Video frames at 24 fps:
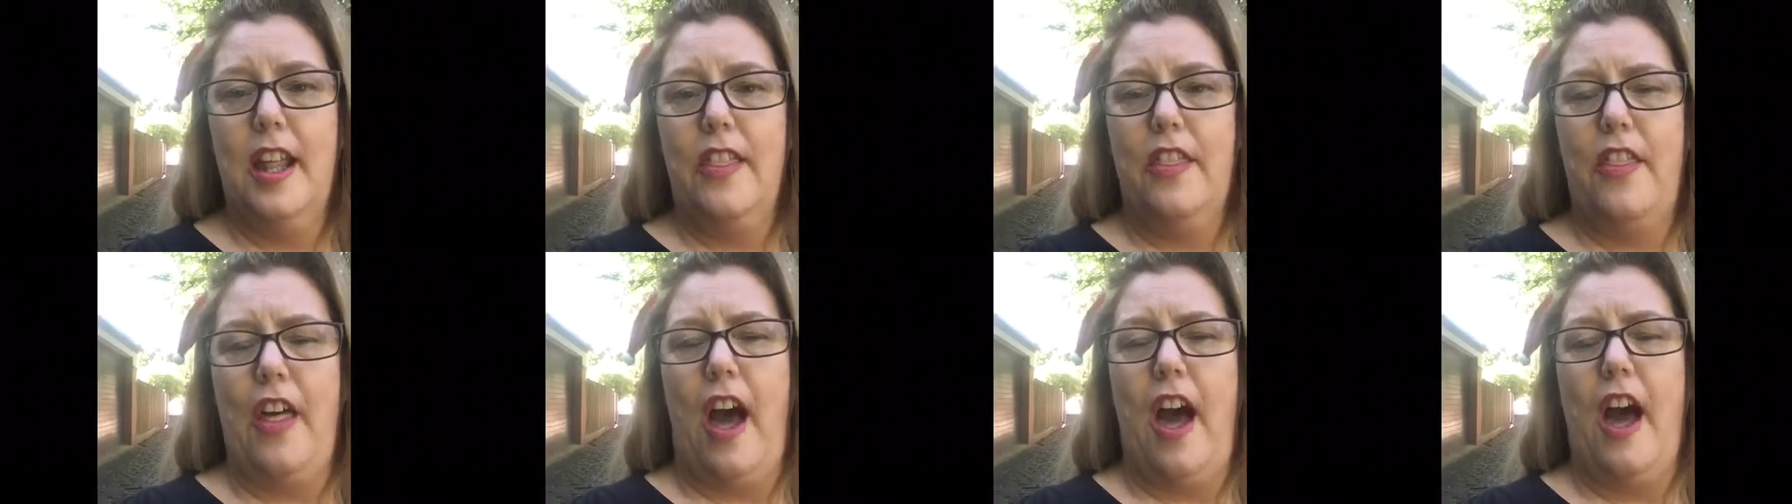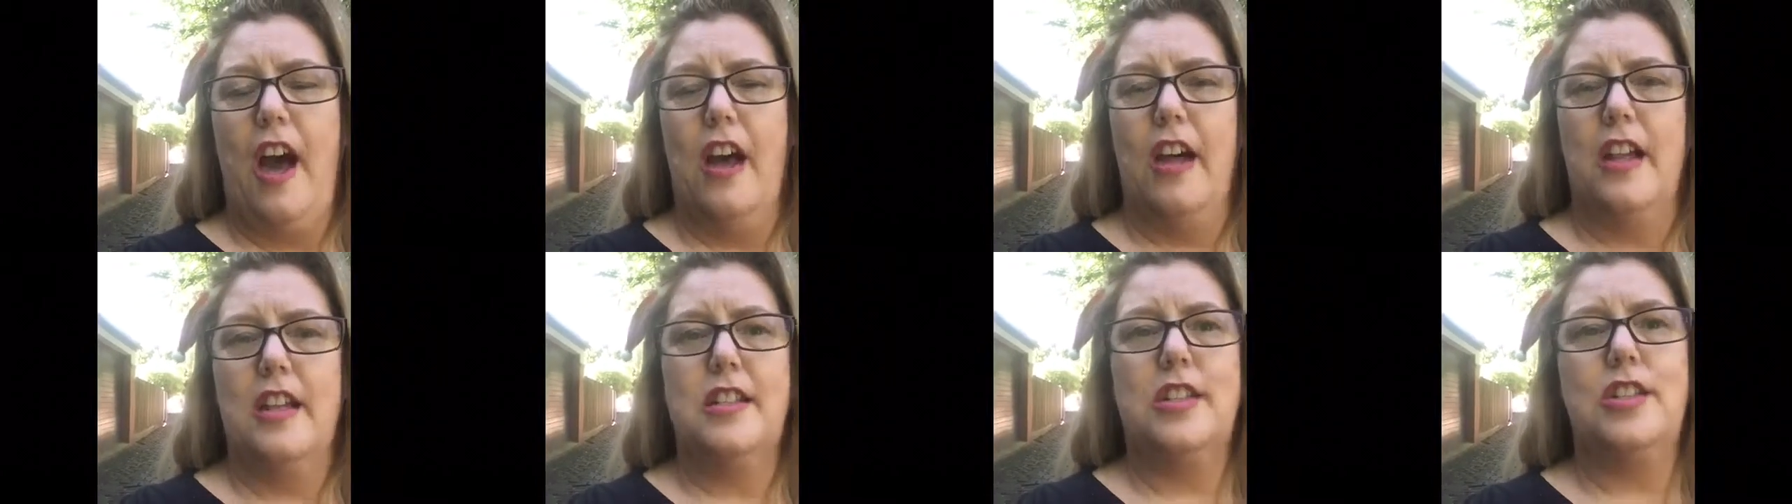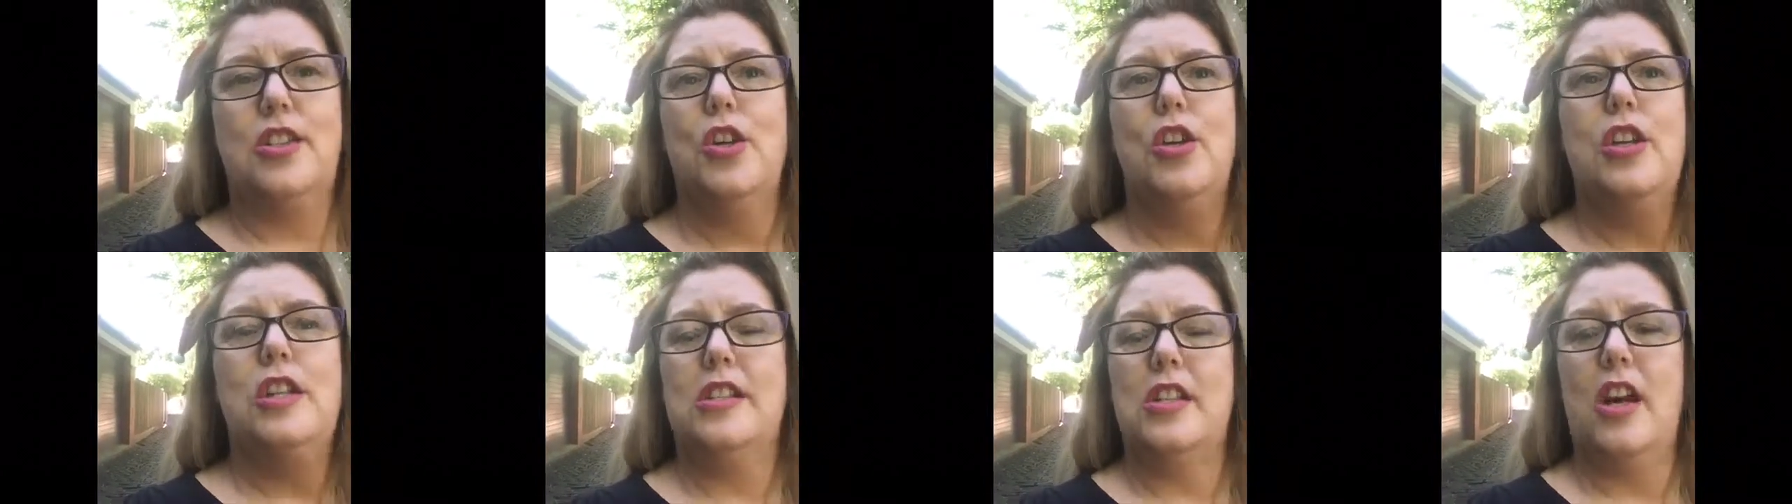that as
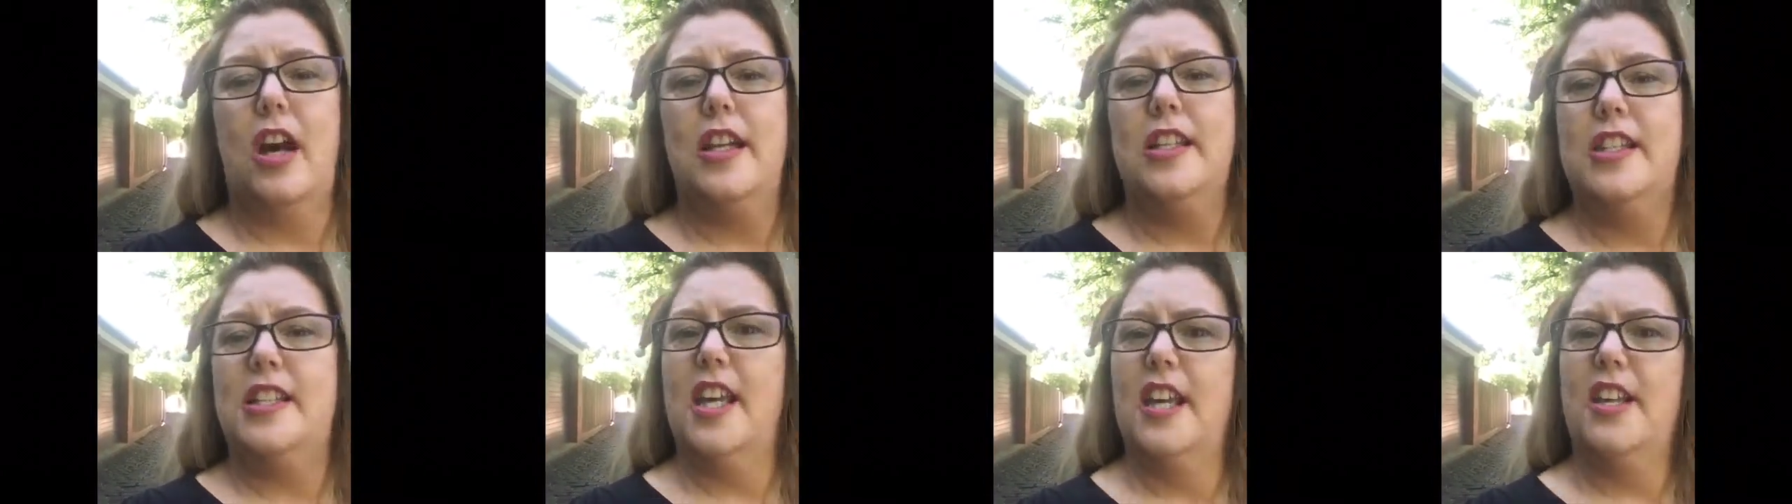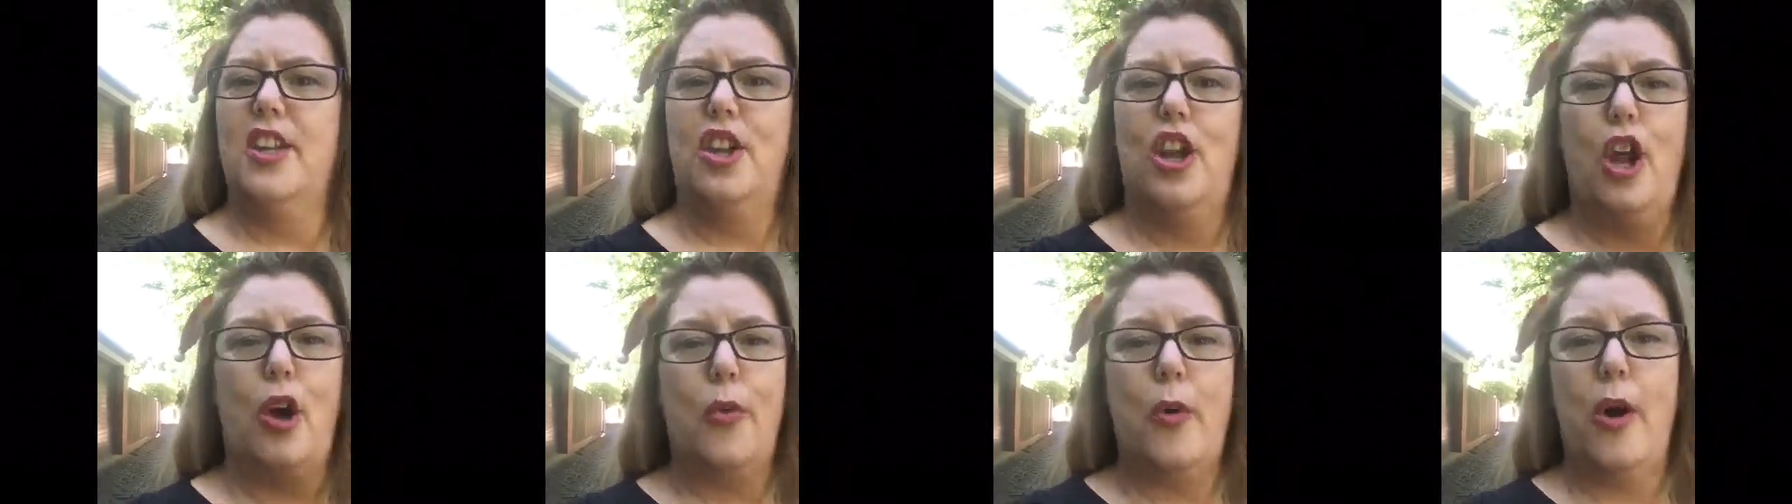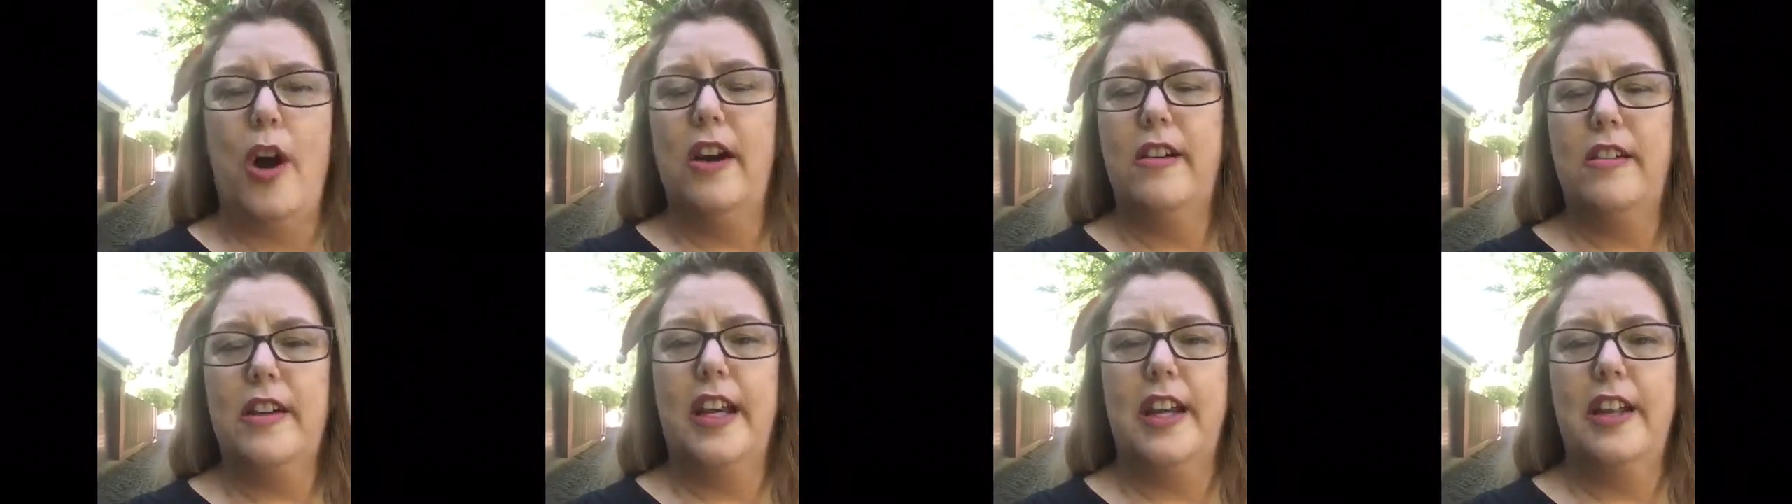soon as I said, you know
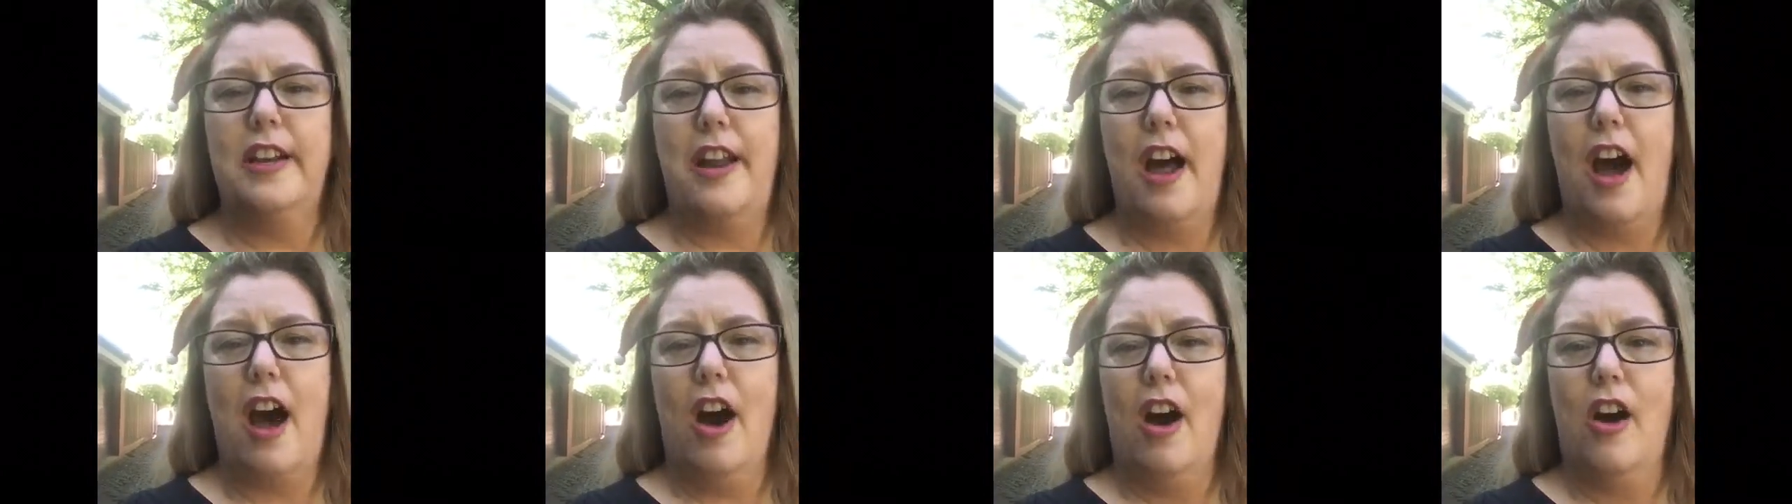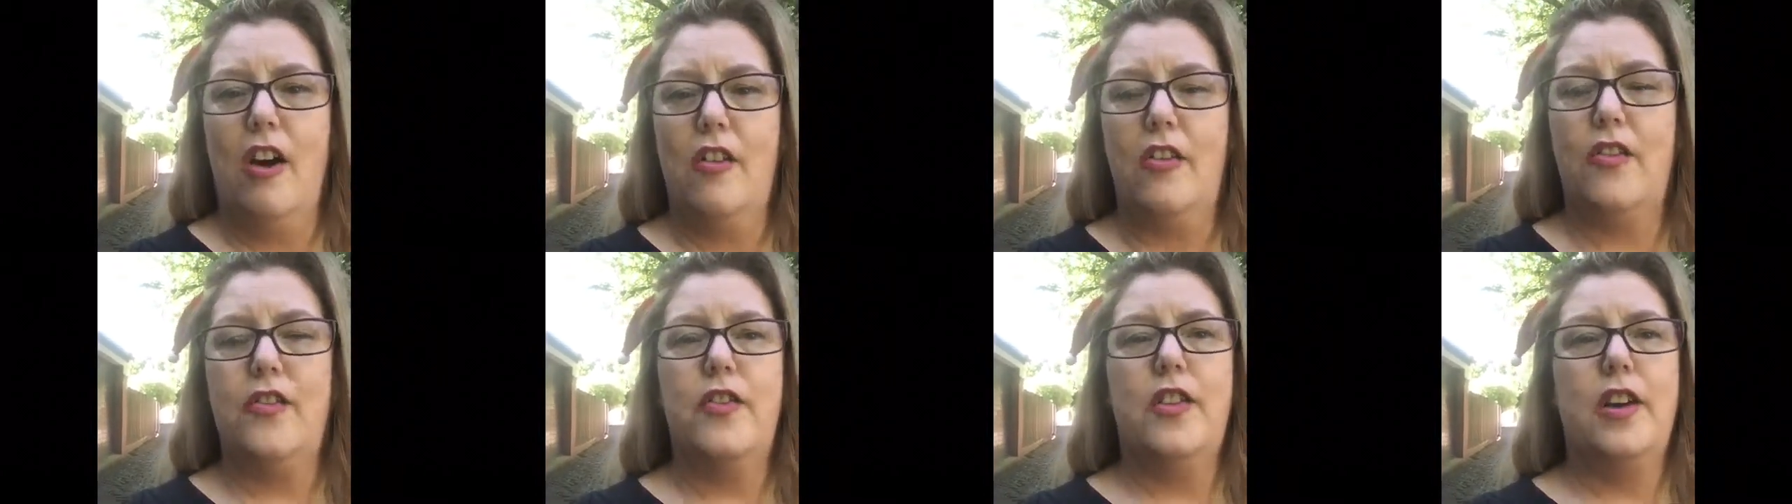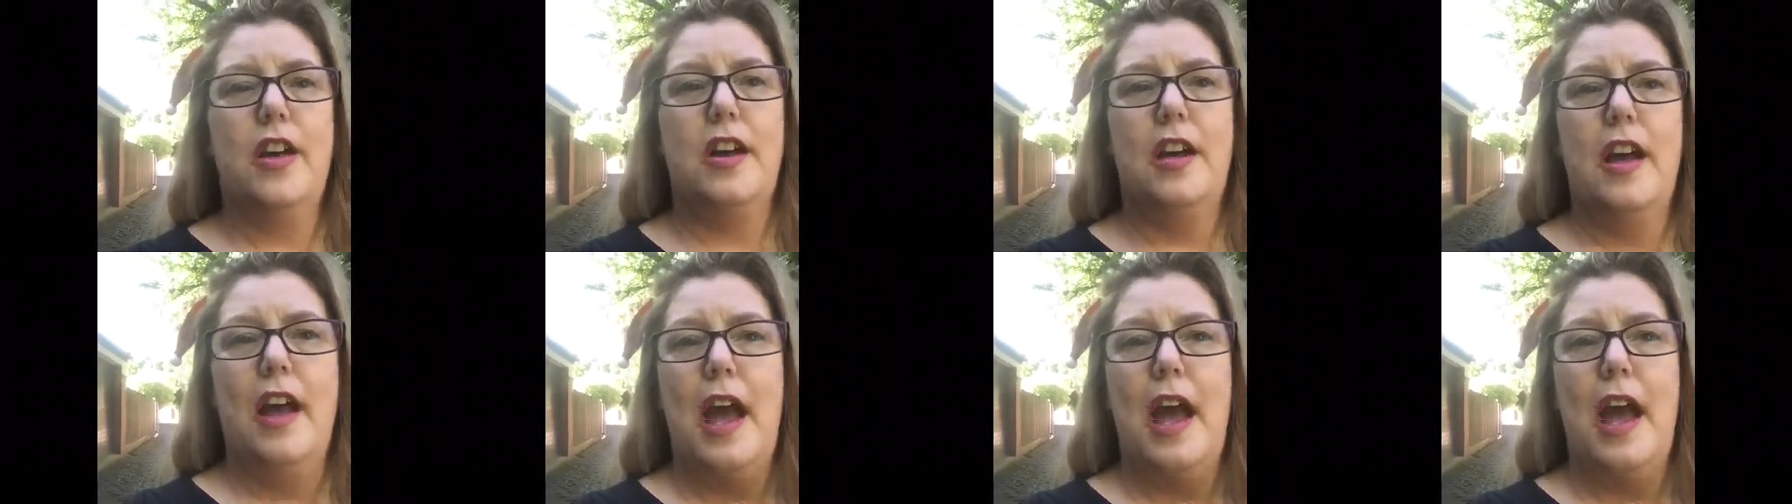what, enough,